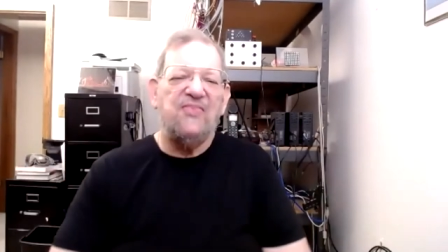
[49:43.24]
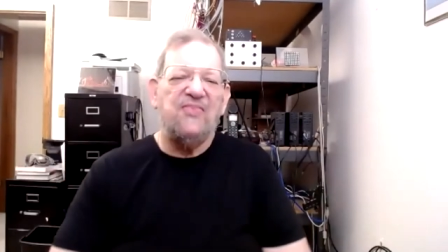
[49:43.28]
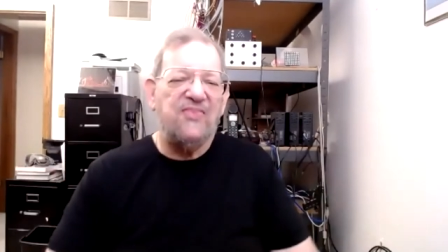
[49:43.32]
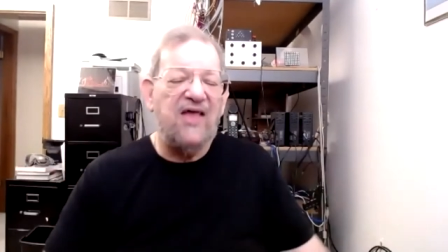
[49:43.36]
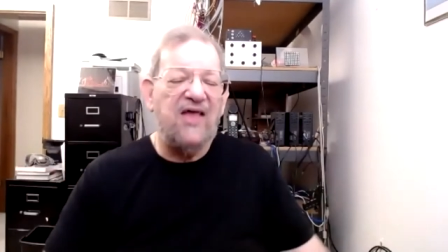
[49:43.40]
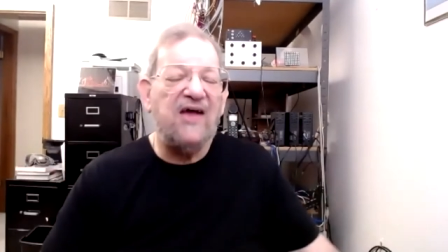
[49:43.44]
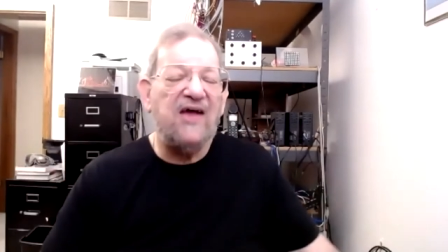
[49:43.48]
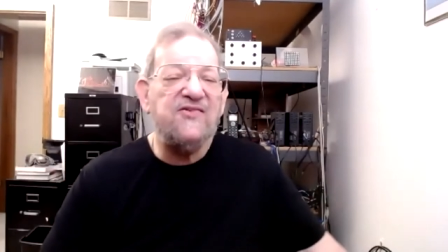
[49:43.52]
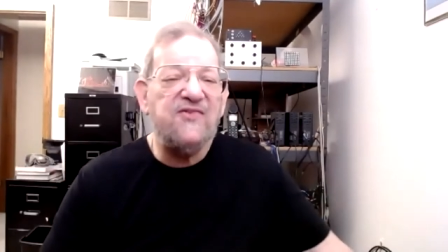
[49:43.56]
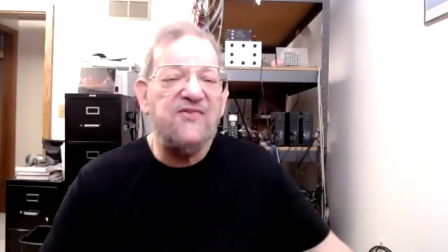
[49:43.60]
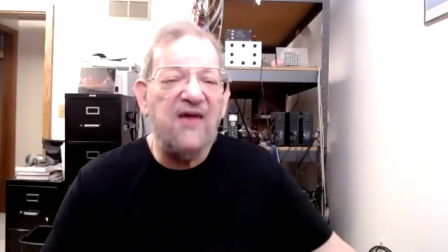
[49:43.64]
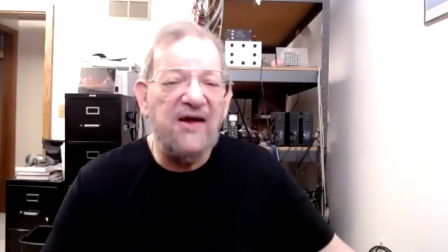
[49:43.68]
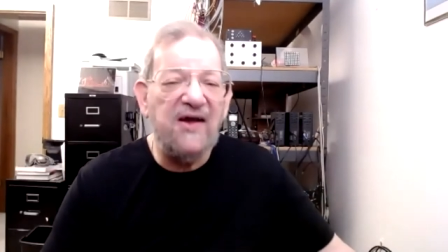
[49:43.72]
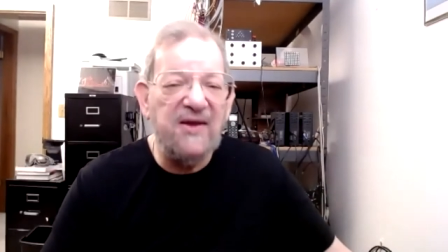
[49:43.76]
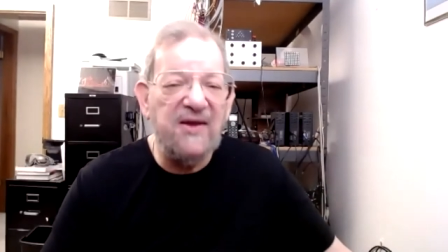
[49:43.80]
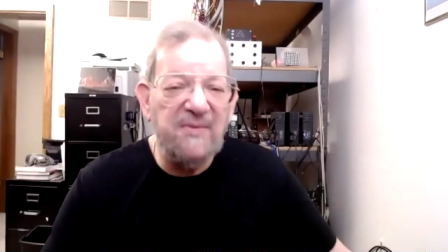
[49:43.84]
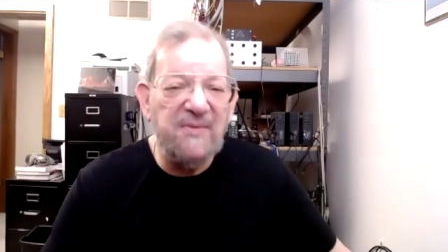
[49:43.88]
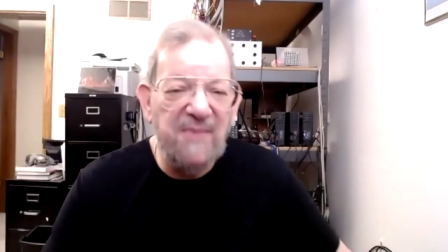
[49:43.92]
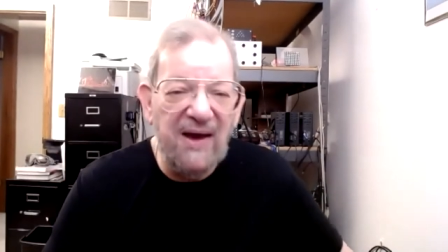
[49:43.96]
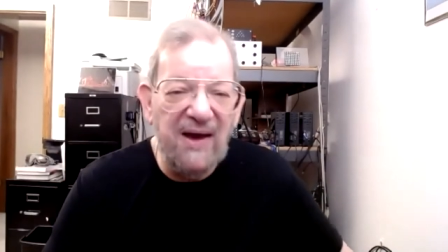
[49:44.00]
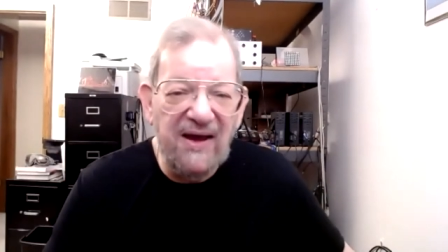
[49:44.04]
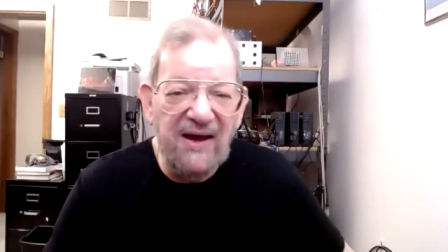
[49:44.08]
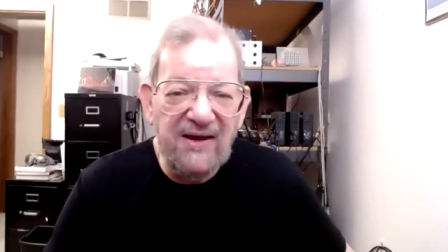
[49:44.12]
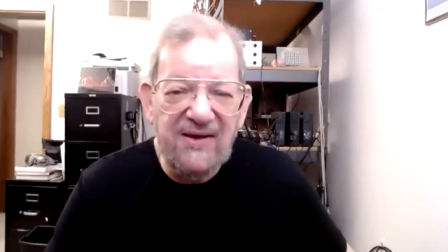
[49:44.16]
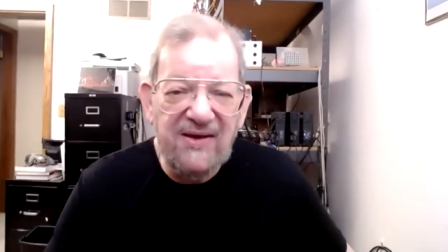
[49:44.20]
That's how you
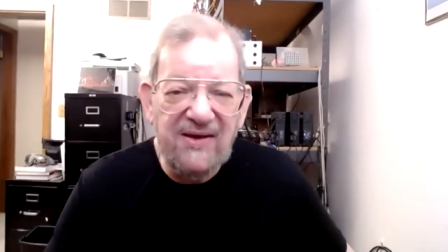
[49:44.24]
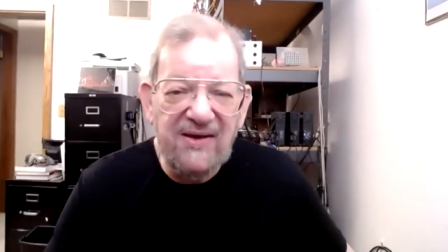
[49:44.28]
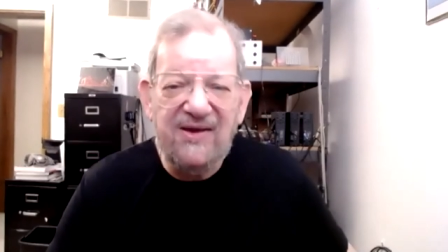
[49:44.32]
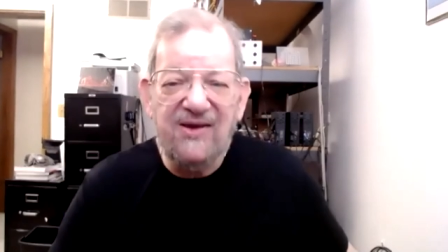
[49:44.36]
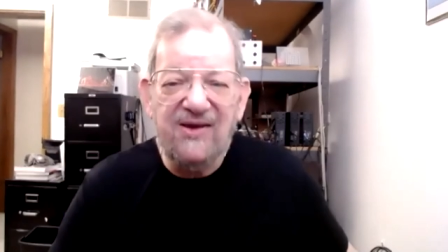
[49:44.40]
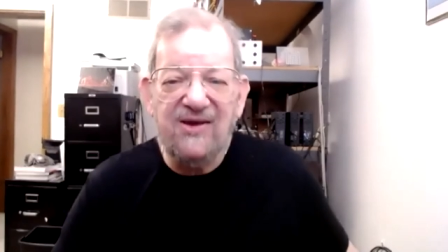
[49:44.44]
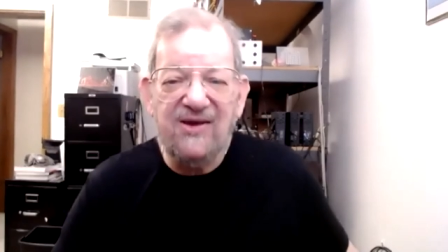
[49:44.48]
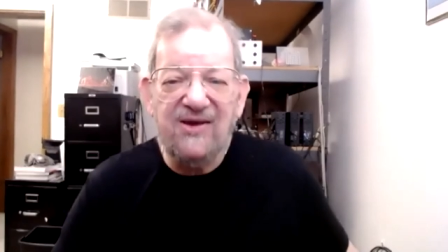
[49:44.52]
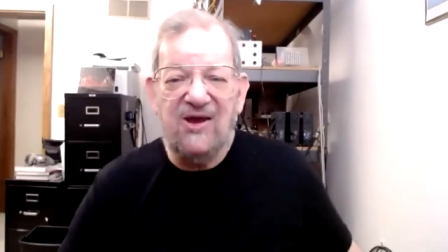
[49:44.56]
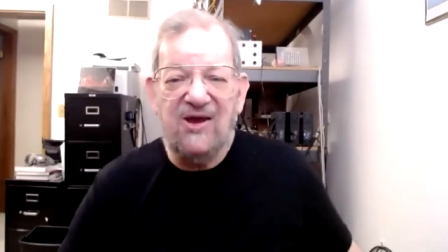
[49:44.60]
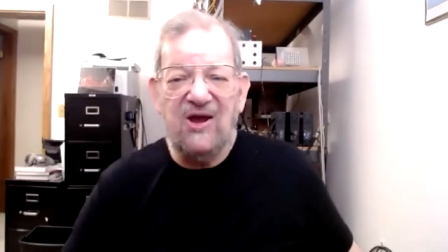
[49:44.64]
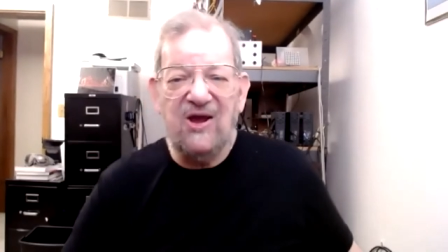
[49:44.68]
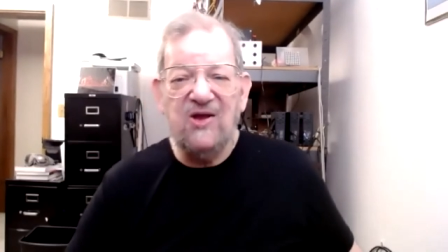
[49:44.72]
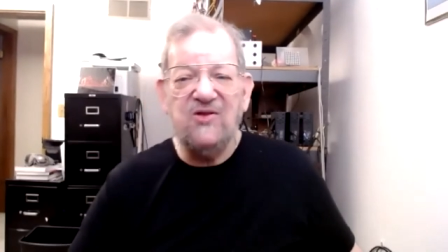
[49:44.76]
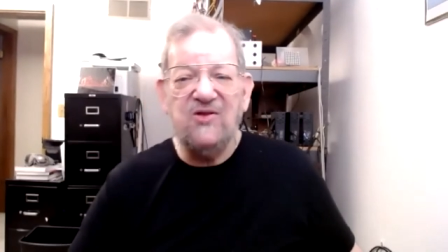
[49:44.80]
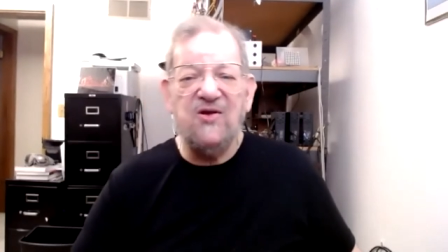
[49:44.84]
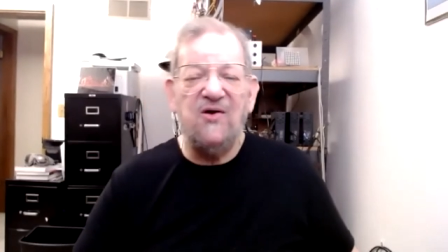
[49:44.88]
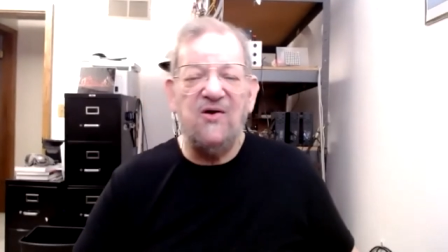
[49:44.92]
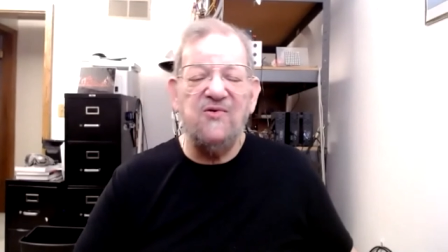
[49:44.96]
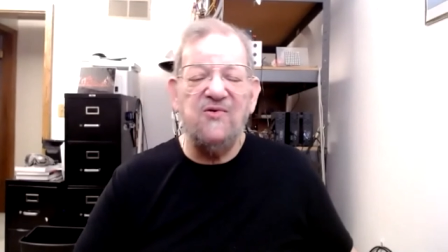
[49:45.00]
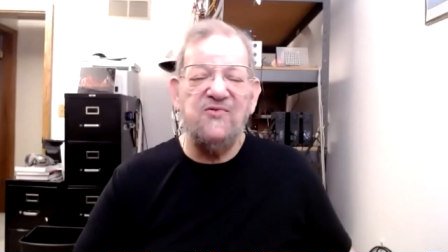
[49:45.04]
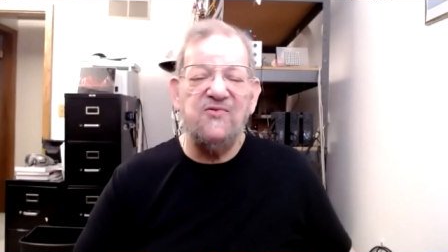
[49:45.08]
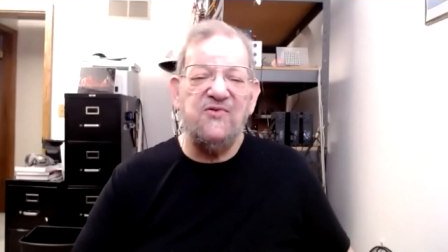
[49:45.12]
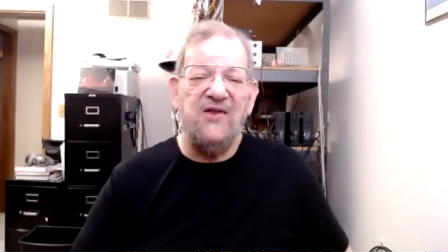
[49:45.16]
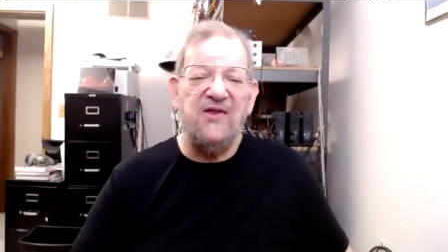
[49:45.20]
make
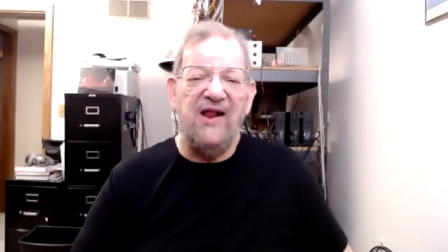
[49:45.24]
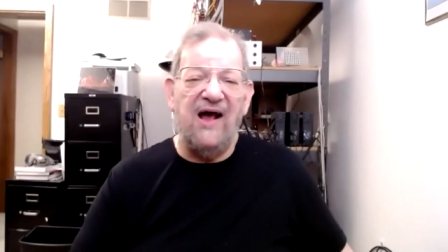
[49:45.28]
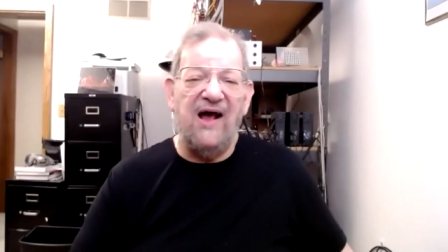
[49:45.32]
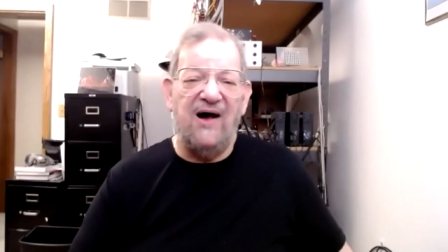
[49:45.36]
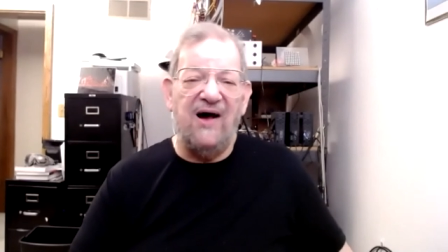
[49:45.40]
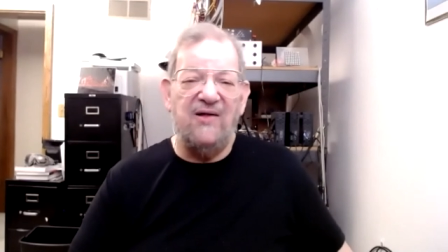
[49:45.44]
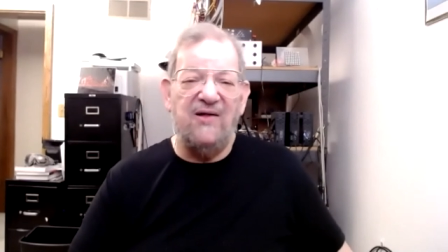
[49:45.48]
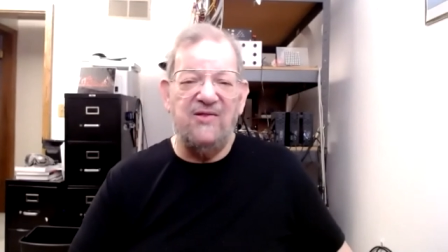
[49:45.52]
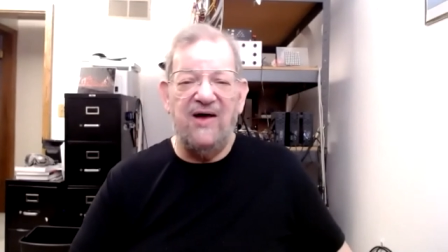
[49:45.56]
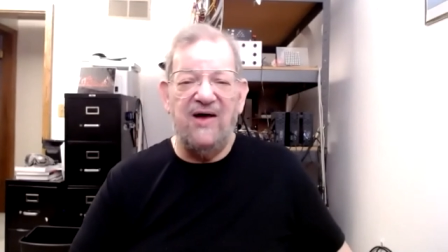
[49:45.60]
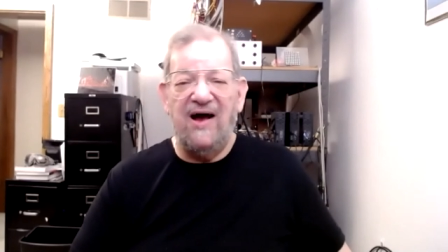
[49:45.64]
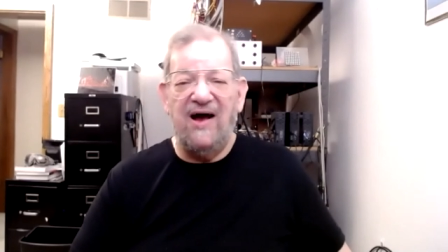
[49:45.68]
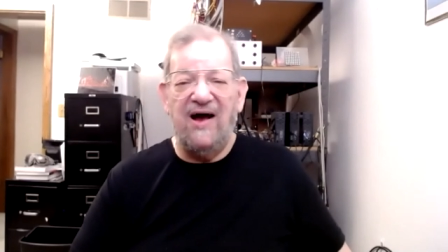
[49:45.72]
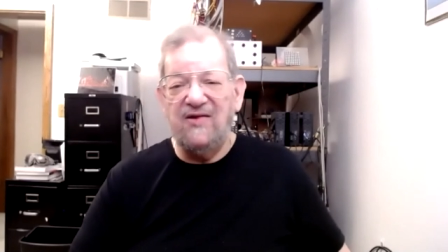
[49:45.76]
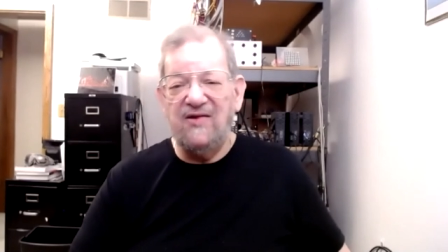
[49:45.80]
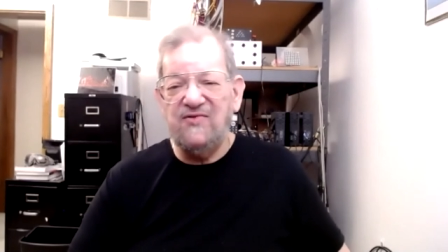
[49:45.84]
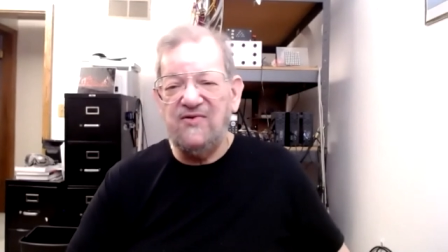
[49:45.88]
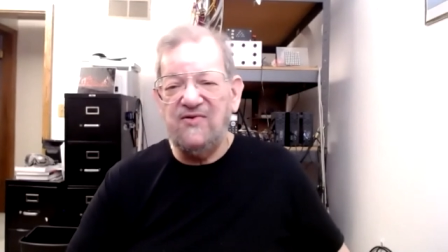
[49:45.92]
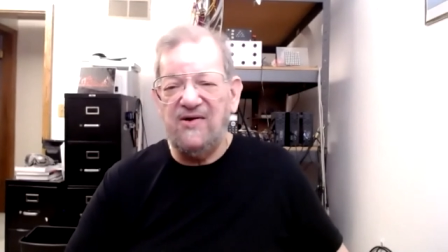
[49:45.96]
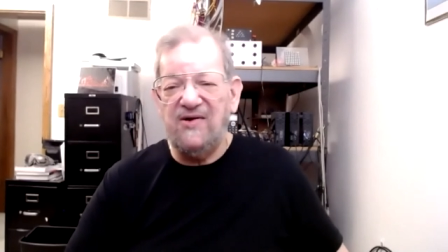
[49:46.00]
ketones and aldehydes.